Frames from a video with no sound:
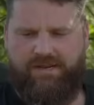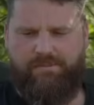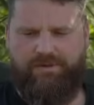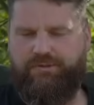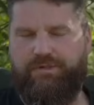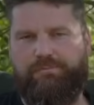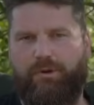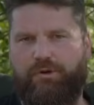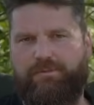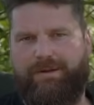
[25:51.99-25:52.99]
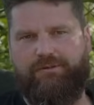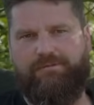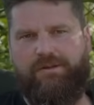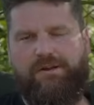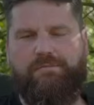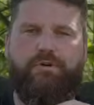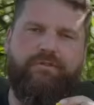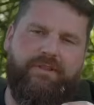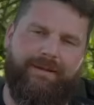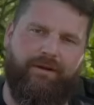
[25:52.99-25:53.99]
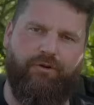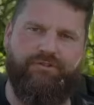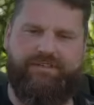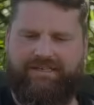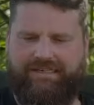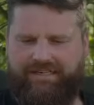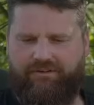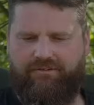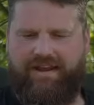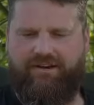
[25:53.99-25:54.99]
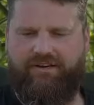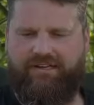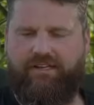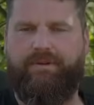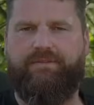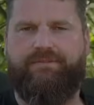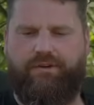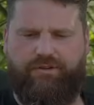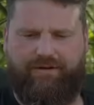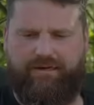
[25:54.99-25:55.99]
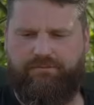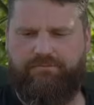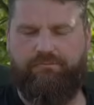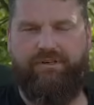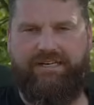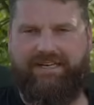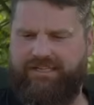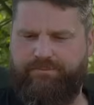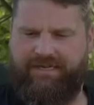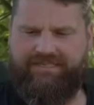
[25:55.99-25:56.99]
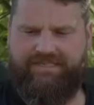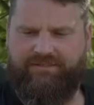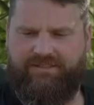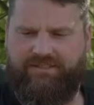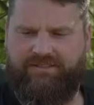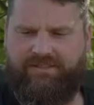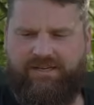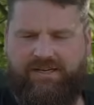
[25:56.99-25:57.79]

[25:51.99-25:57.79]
But as we spoke about, moving them out onto that clearer area a little bit further out really has paid dividends.